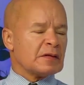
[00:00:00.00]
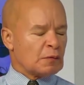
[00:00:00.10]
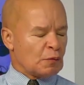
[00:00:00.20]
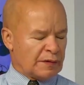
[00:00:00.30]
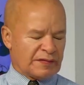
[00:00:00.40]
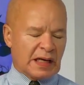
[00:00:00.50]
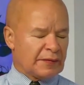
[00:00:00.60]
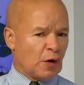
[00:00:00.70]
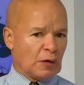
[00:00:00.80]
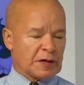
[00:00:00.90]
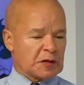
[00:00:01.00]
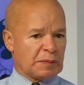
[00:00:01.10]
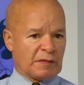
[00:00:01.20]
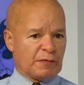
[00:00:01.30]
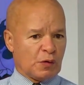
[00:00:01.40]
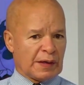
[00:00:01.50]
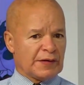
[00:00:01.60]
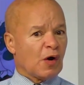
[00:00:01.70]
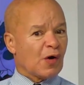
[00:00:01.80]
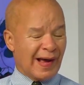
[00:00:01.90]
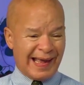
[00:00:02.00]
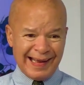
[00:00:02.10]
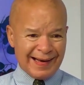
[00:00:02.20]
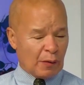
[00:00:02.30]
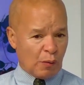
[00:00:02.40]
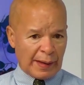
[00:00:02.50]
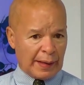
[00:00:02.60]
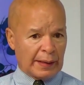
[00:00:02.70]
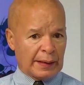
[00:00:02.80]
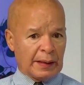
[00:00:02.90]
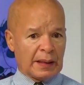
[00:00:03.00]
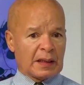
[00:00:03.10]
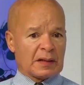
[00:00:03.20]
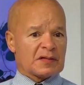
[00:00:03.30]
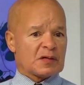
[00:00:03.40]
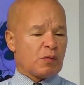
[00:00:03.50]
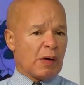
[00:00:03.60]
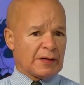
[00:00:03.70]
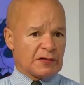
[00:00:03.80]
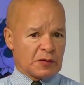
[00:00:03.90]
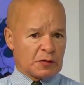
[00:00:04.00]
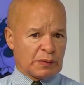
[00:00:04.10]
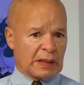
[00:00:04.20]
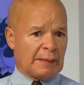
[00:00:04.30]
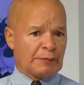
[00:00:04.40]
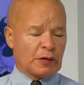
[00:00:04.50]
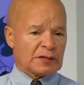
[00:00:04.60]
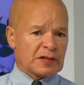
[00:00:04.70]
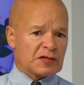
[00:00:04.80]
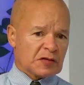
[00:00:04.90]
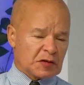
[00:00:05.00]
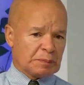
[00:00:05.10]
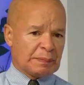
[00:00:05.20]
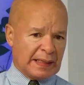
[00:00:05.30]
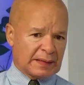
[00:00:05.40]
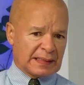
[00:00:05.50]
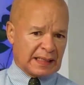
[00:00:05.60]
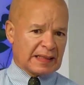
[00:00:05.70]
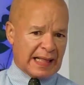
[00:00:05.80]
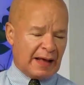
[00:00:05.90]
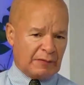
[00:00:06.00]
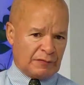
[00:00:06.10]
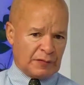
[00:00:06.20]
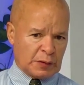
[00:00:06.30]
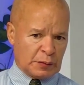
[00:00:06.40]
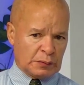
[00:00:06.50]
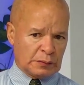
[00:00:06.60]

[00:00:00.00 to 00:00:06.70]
we've done all this before and not got anywhere, so why should we? I'm not disrespecting that view.